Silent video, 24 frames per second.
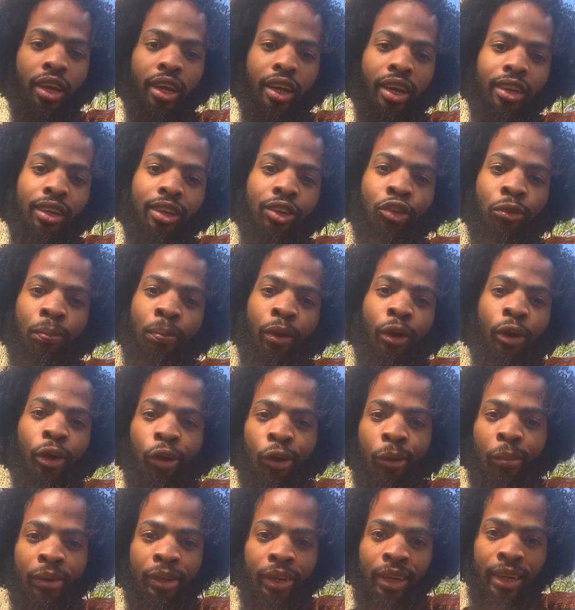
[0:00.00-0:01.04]
and this
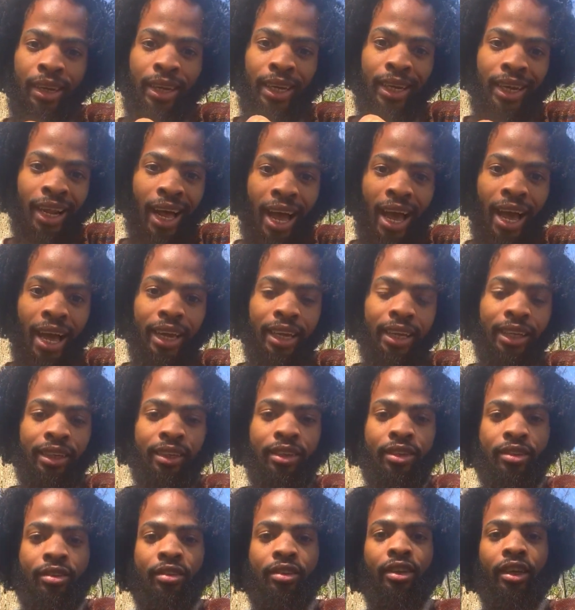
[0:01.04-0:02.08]
permanent knot
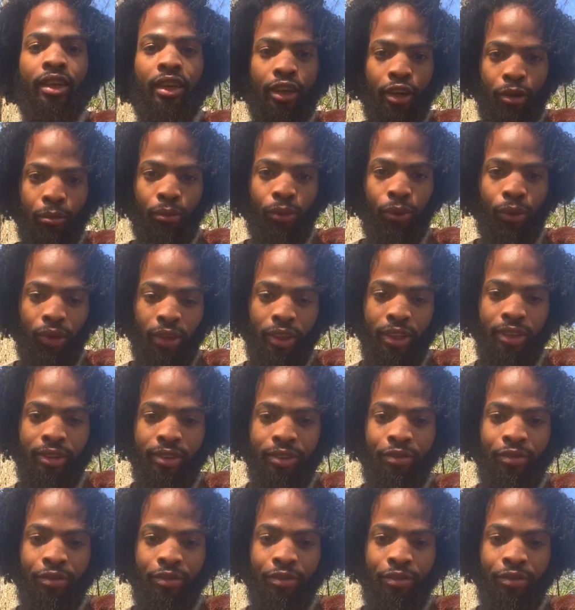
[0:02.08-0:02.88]
is the hemorrhoid